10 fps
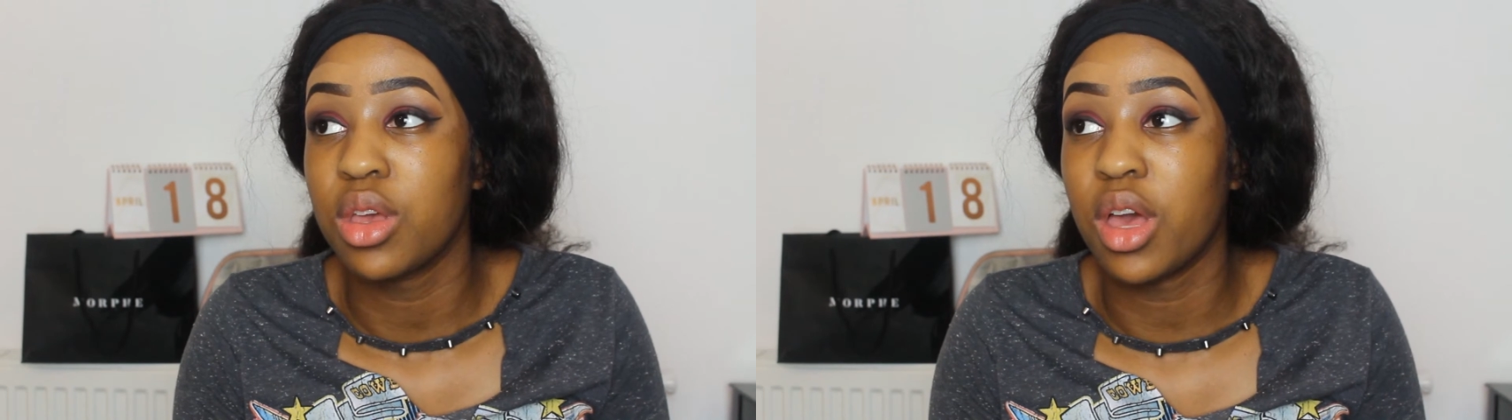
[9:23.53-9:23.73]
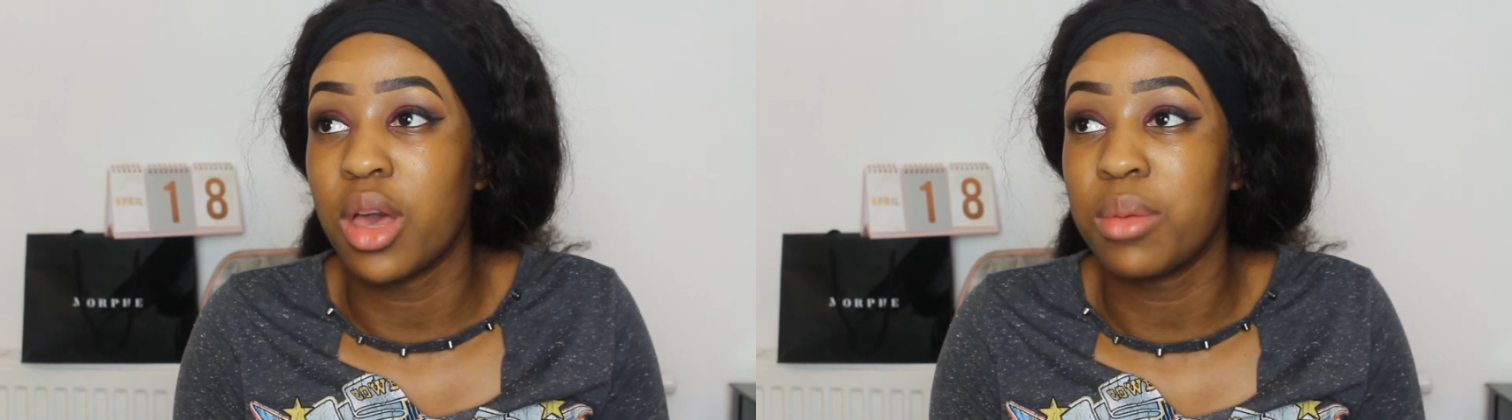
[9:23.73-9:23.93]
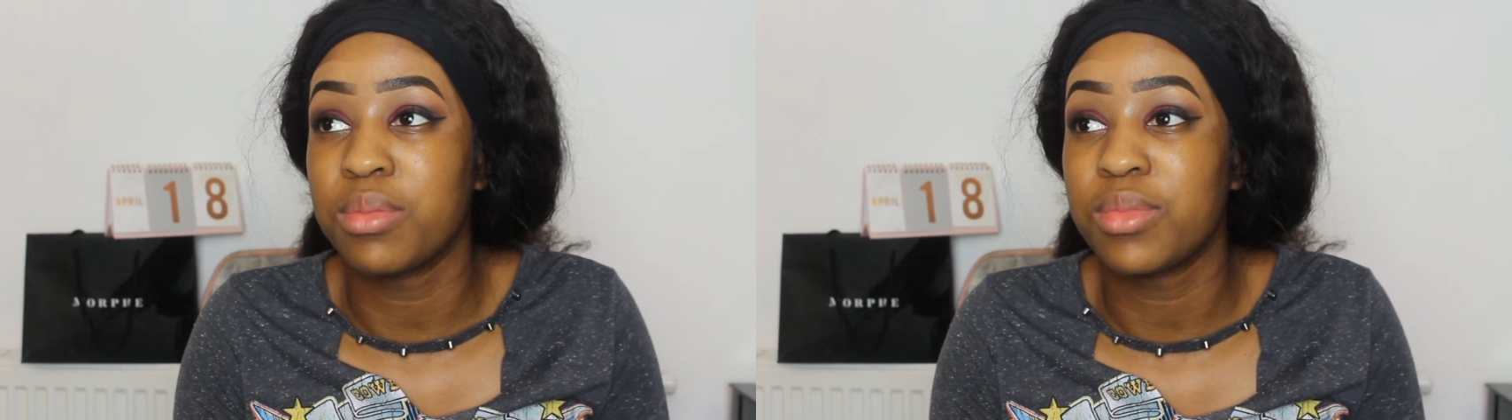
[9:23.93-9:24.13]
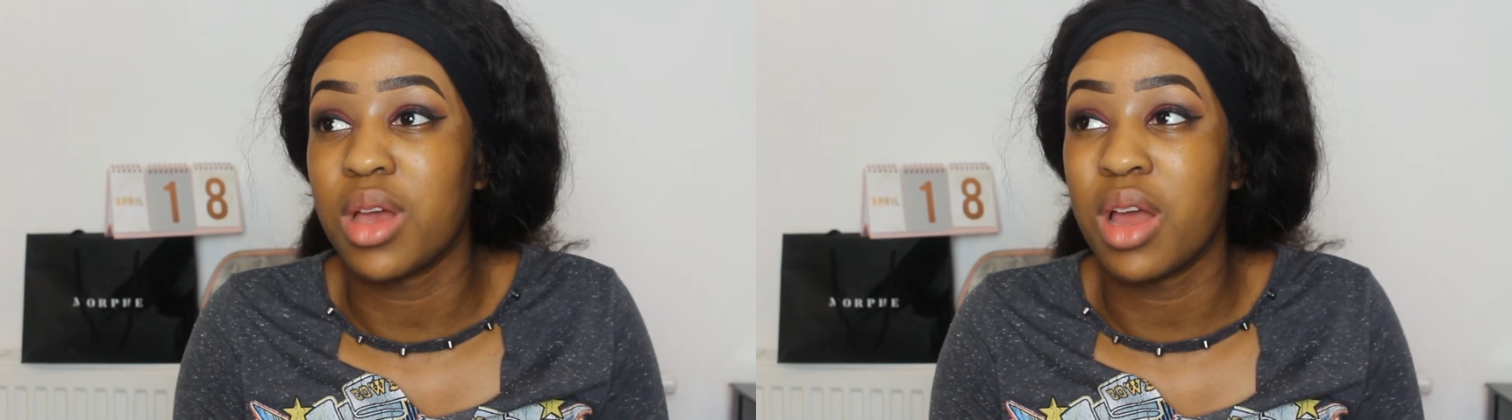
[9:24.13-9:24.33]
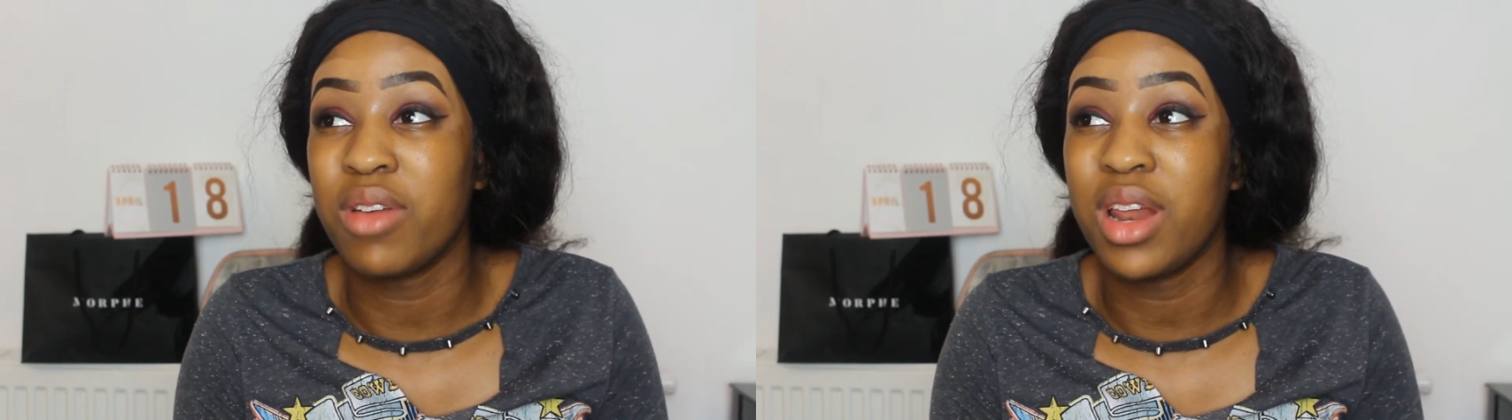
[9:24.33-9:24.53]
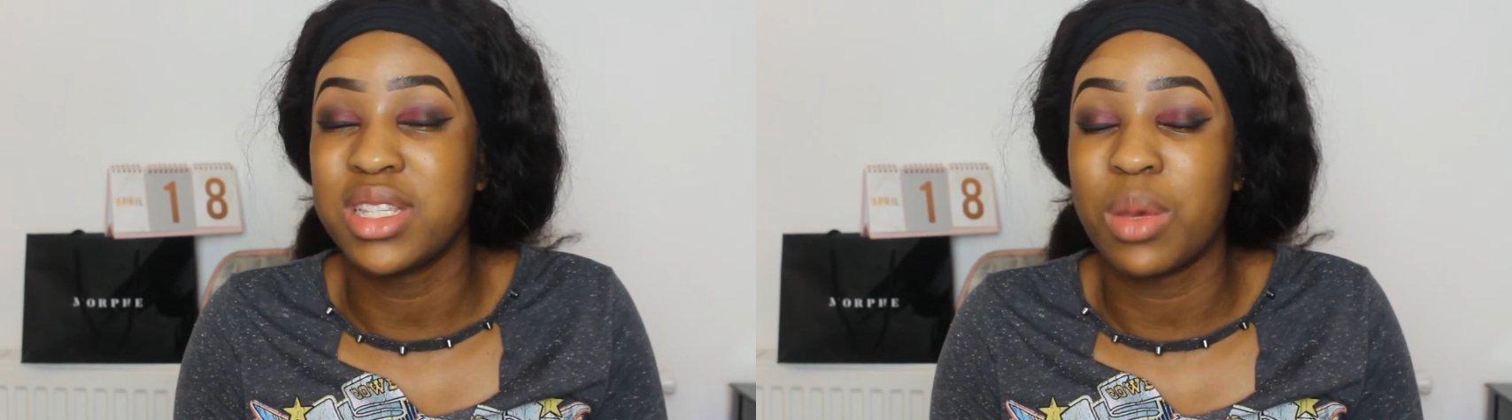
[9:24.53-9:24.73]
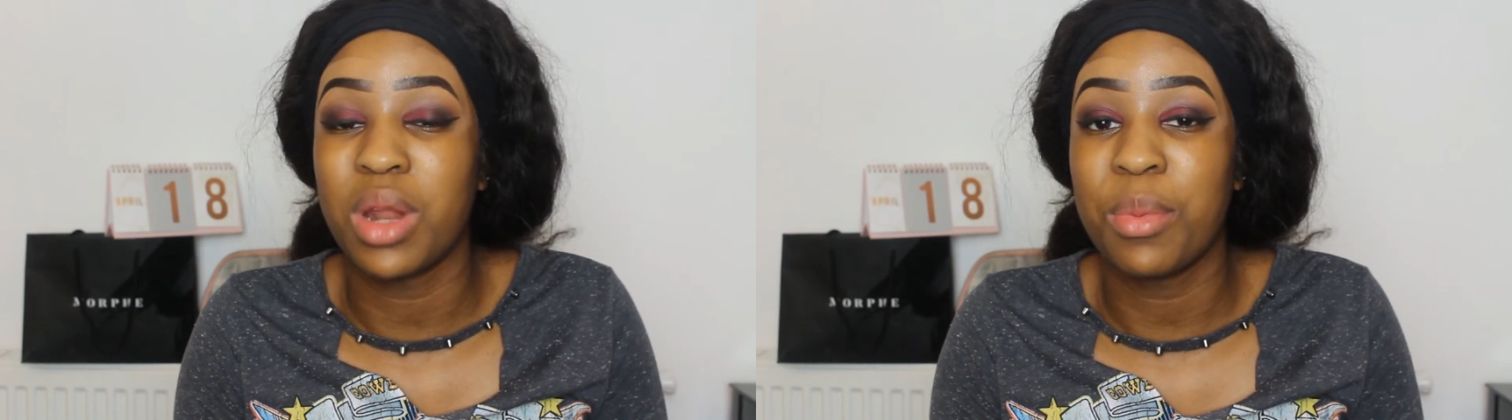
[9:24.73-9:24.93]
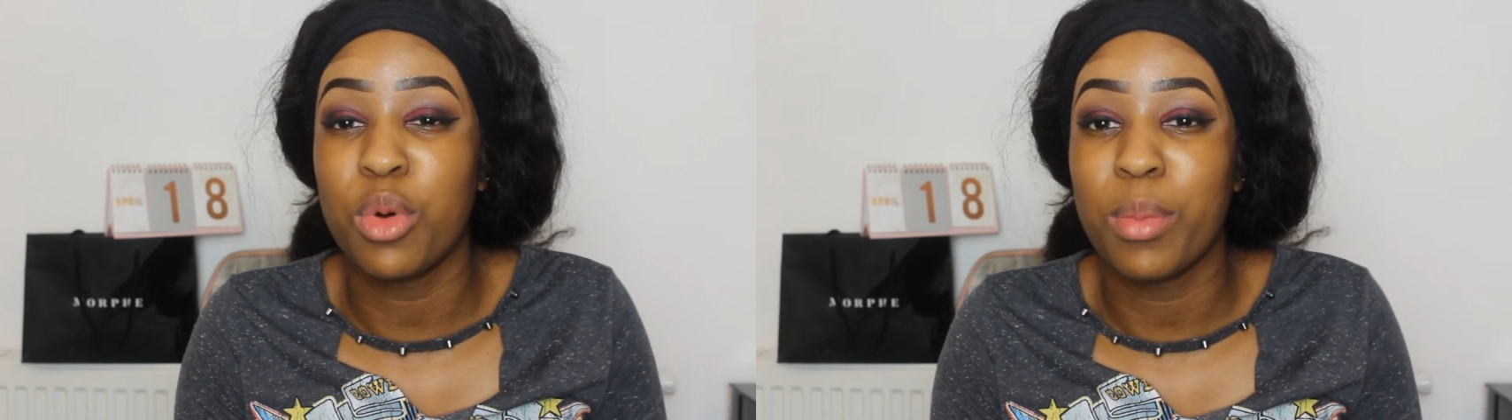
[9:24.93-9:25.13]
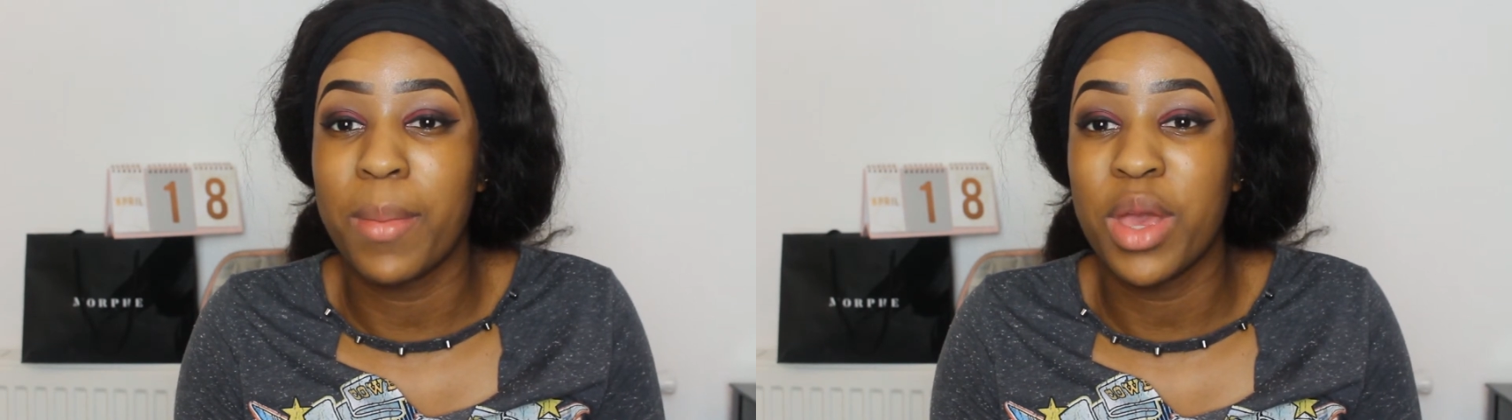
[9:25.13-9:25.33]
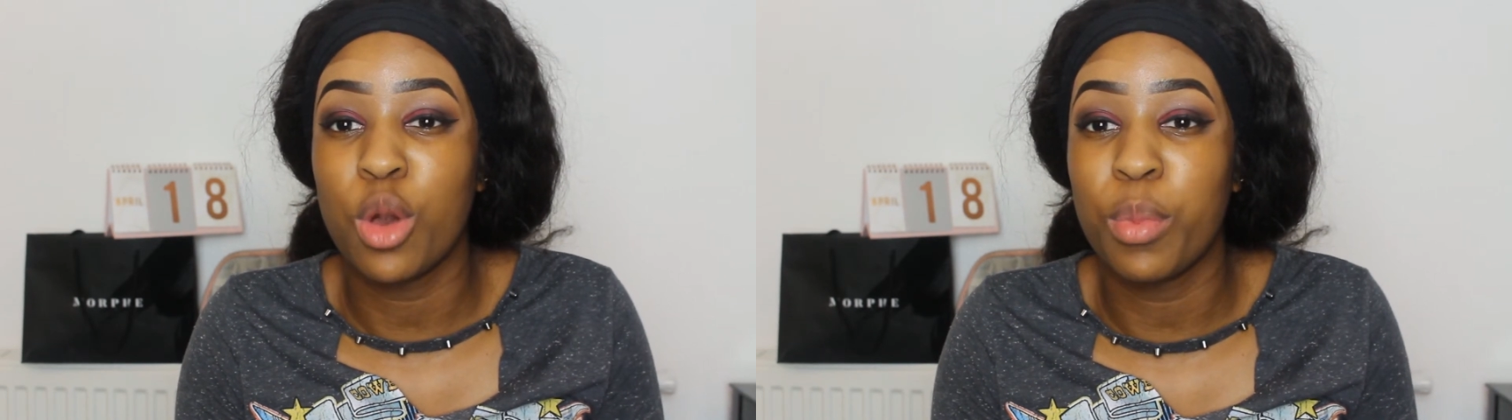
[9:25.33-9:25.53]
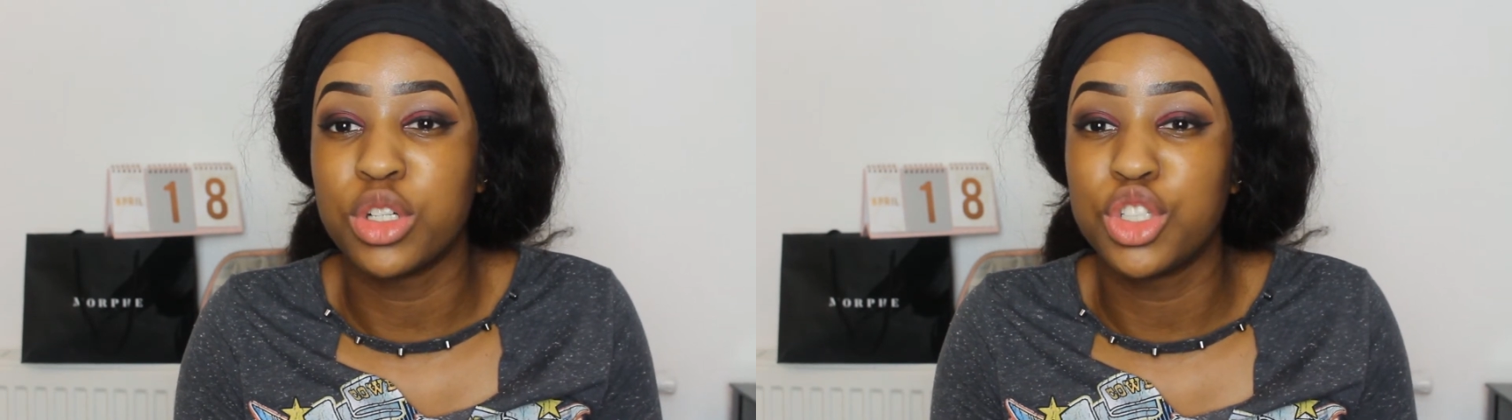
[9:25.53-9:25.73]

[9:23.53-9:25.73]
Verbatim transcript: I realised that when I put my makeup on